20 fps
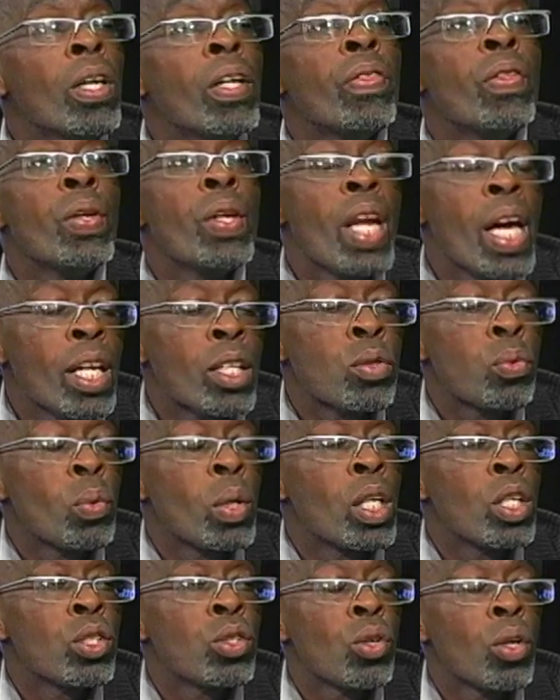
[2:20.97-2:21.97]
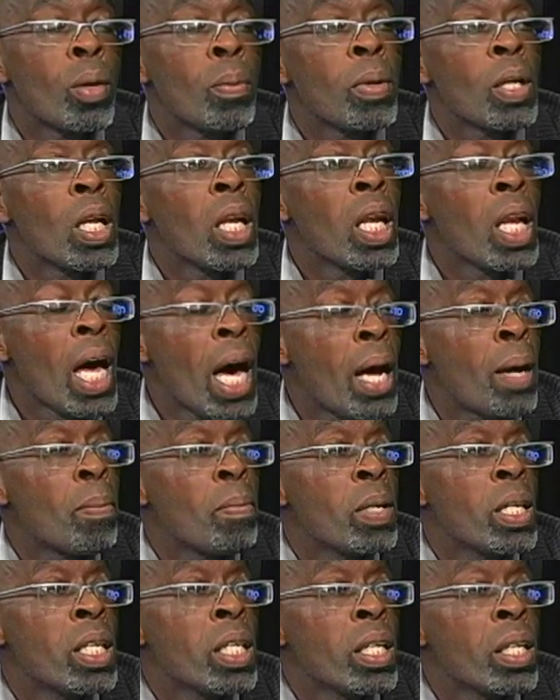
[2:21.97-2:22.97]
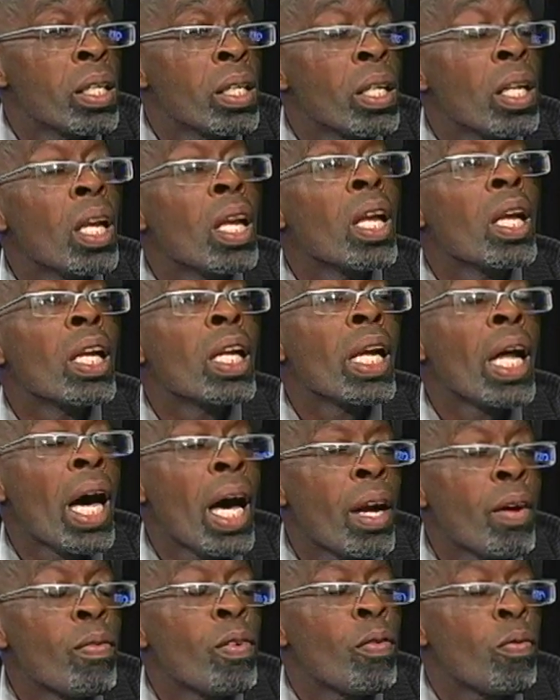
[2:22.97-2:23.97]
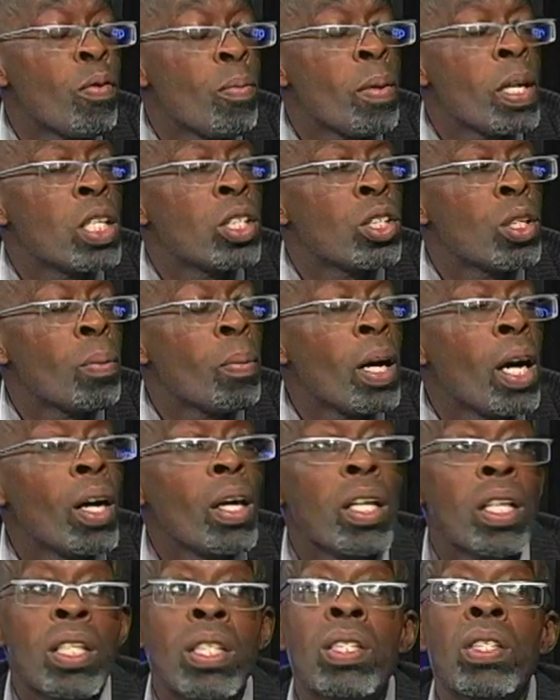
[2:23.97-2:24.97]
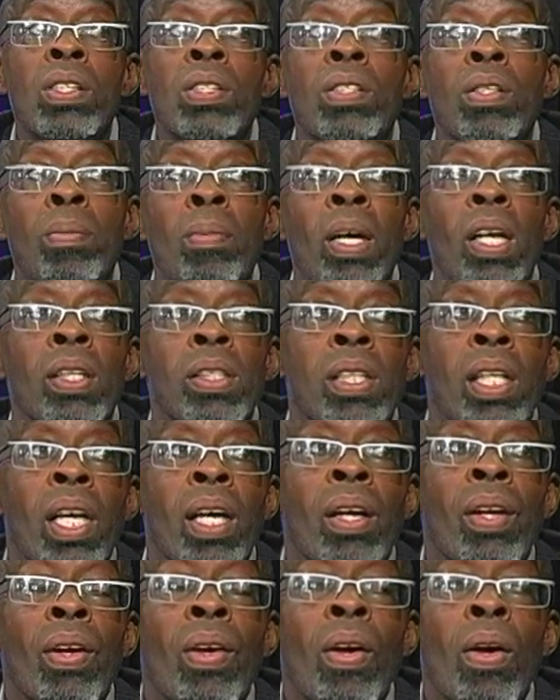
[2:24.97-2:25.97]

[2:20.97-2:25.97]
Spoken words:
The next week is going to be a lot of media, a lot of information about, is this the meltdown?